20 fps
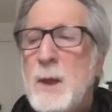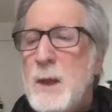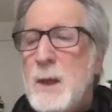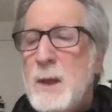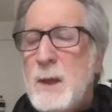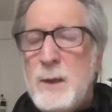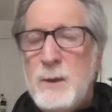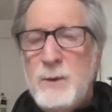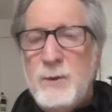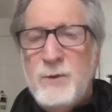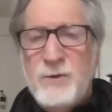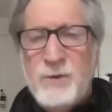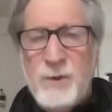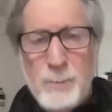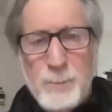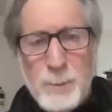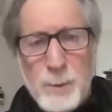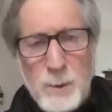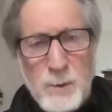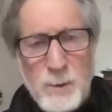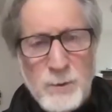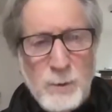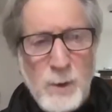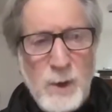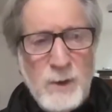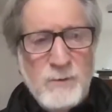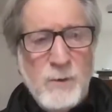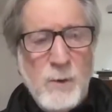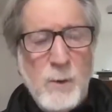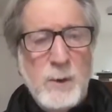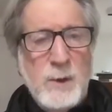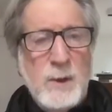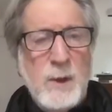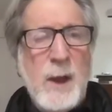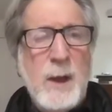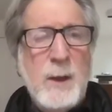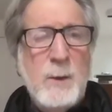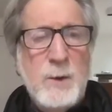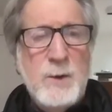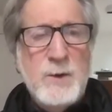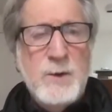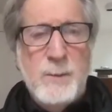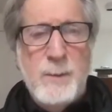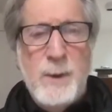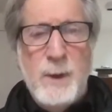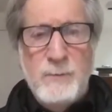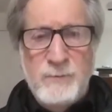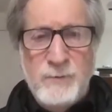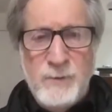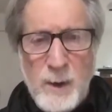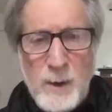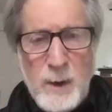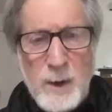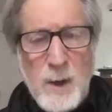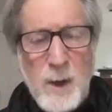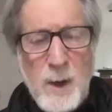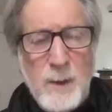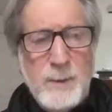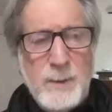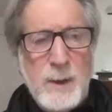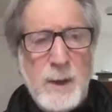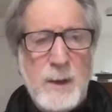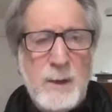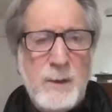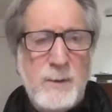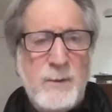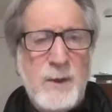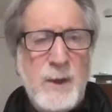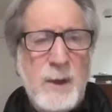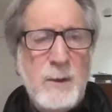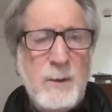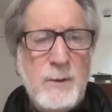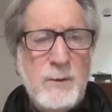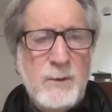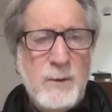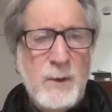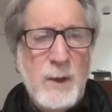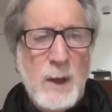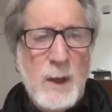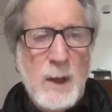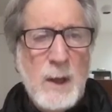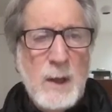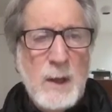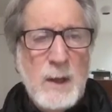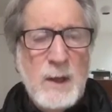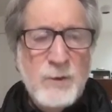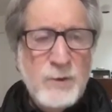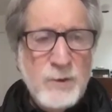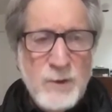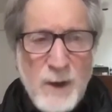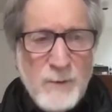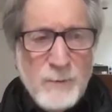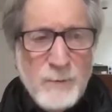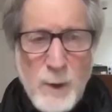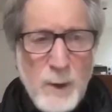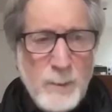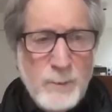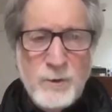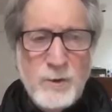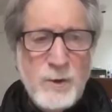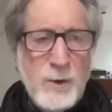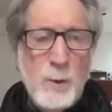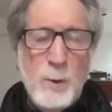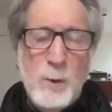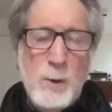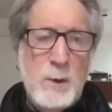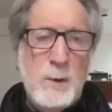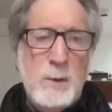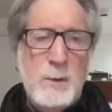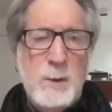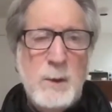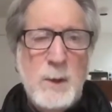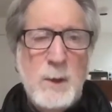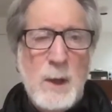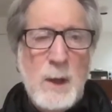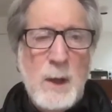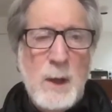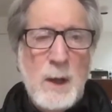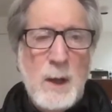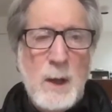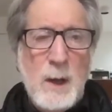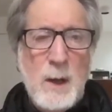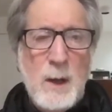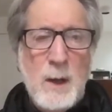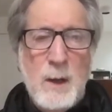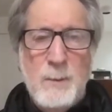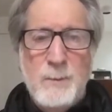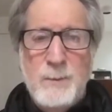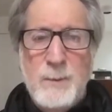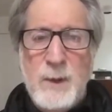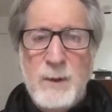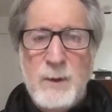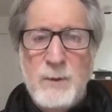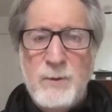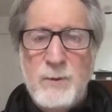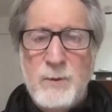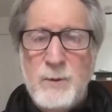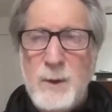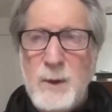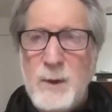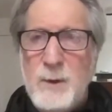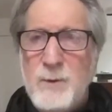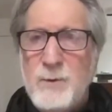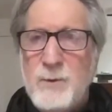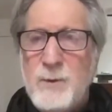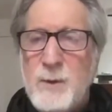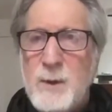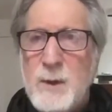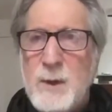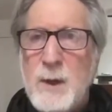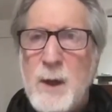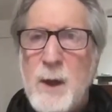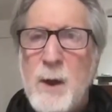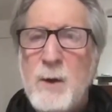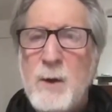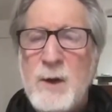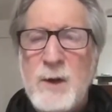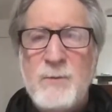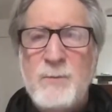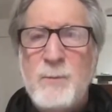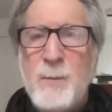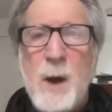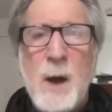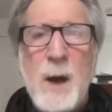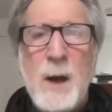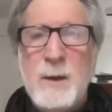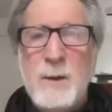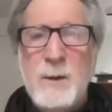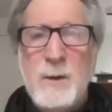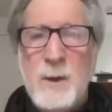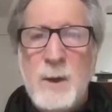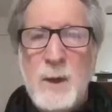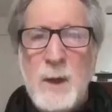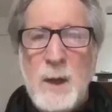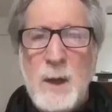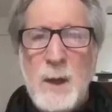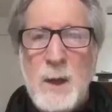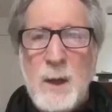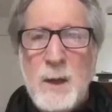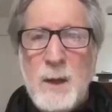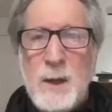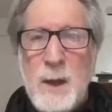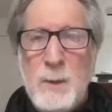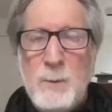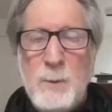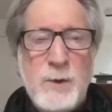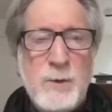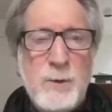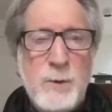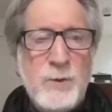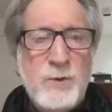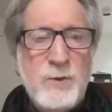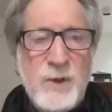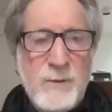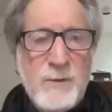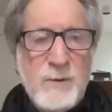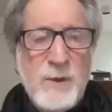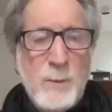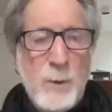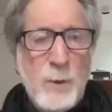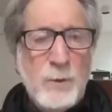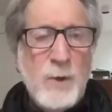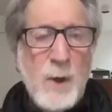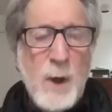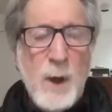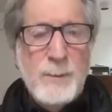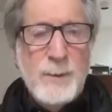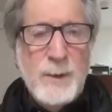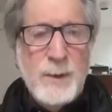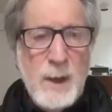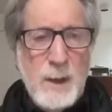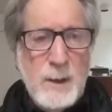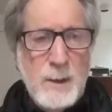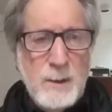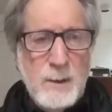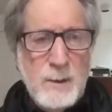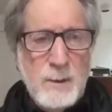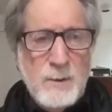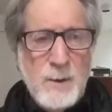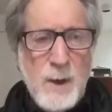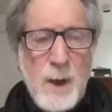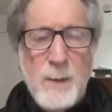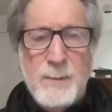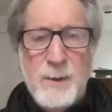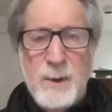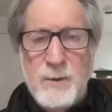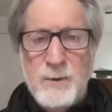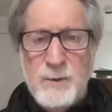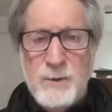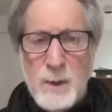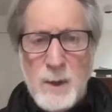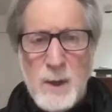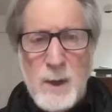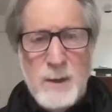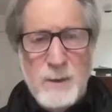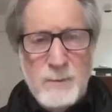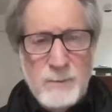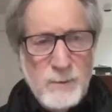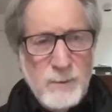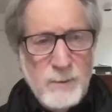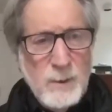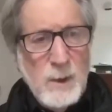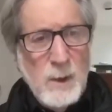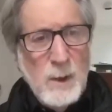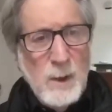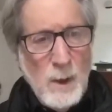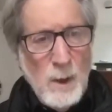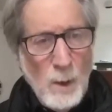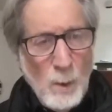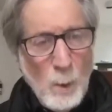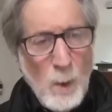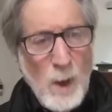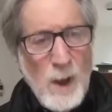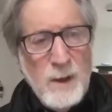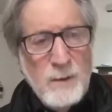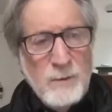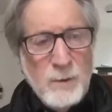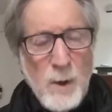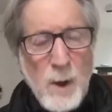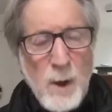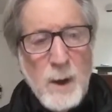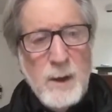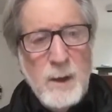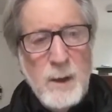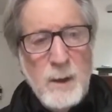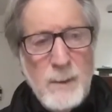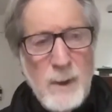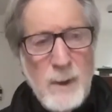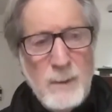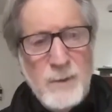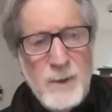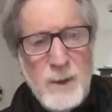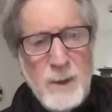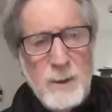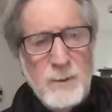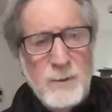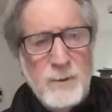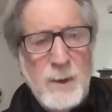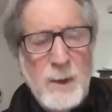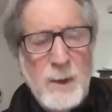in simple, straightforward language about very complicated things. He's never obscure. His clarity of mind can reduce even the most complicated topics to kind of a way of talking about things.